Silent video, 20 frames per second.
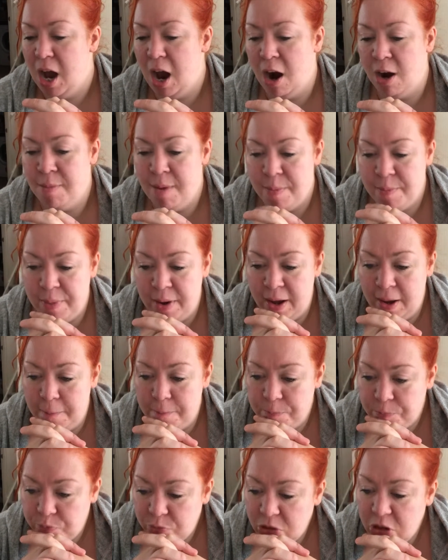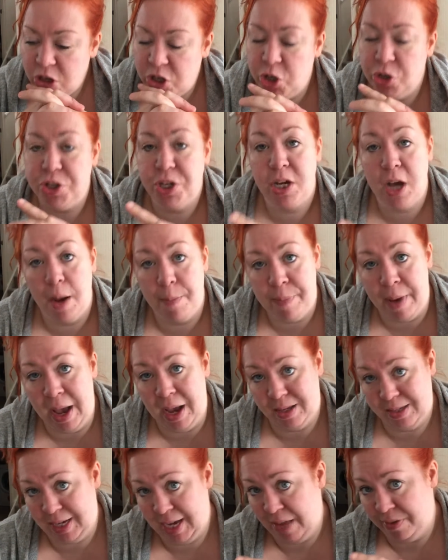I remember due to
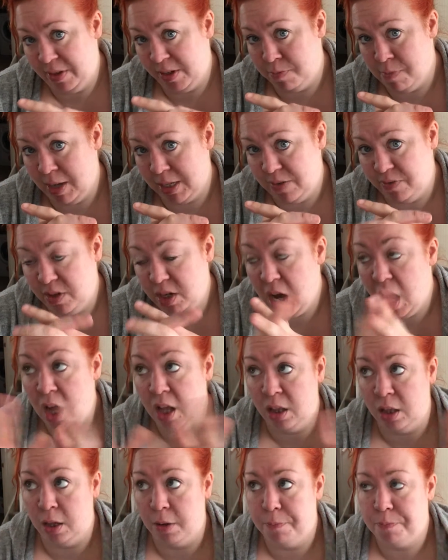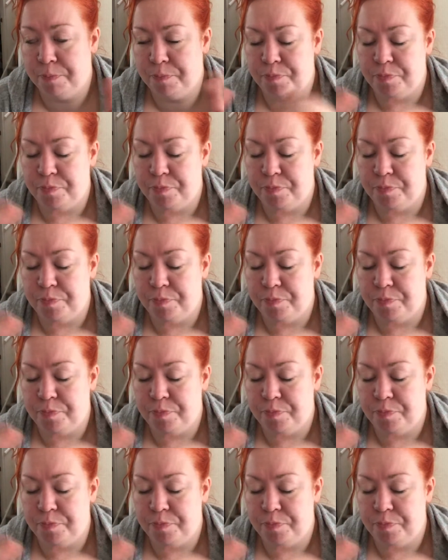cutbacks they had this massive cull